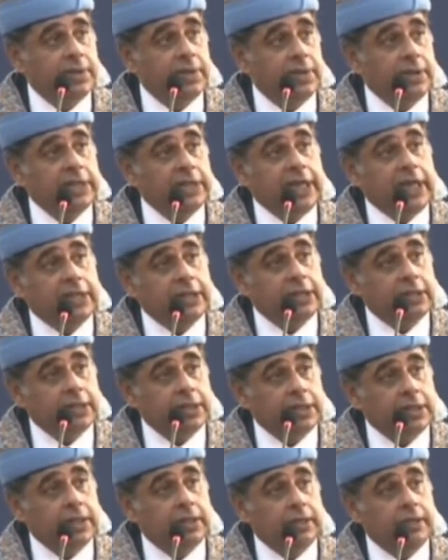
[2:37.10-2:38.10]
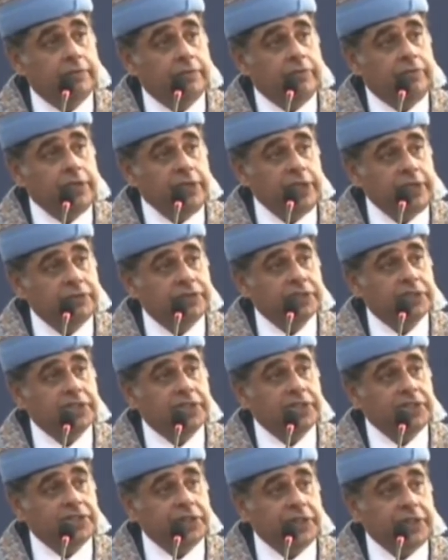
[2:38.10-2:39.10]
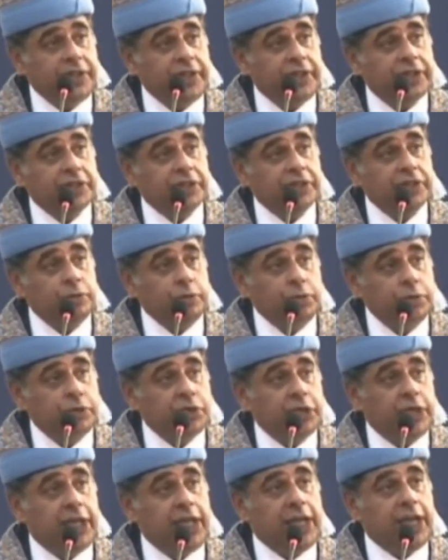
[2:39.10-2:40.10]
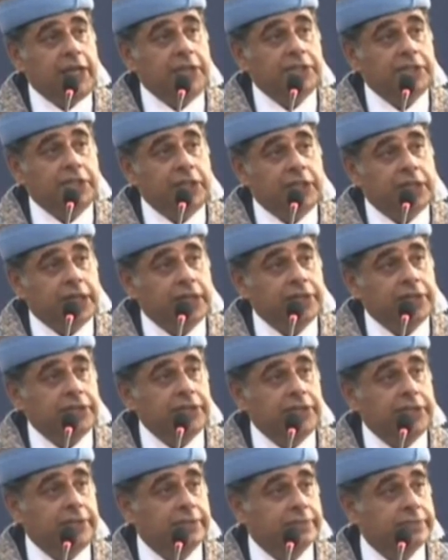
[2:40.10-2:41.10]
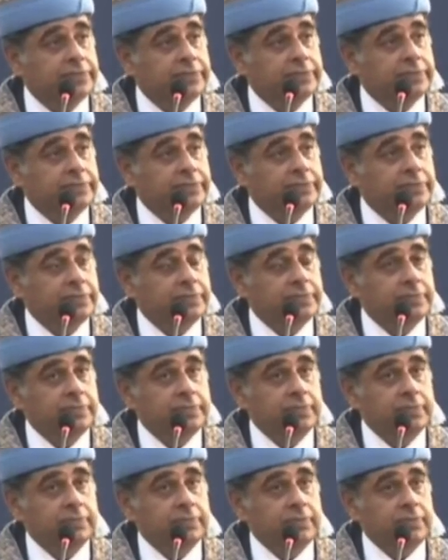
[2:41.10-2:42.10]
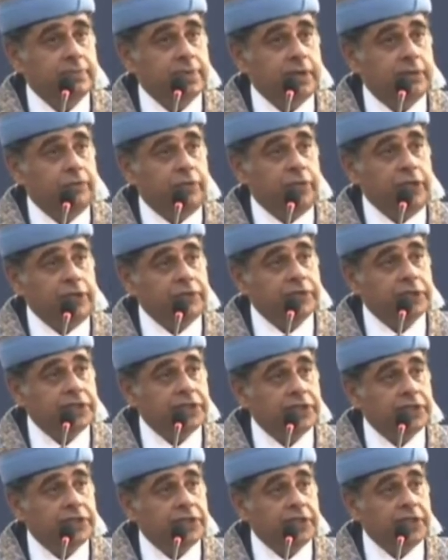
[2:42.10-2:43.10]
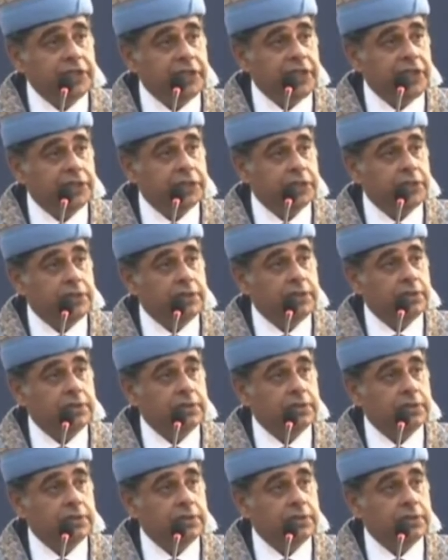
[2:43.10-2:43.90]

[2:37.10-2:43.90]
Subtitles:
that we were the generation who changed the country. We were the generation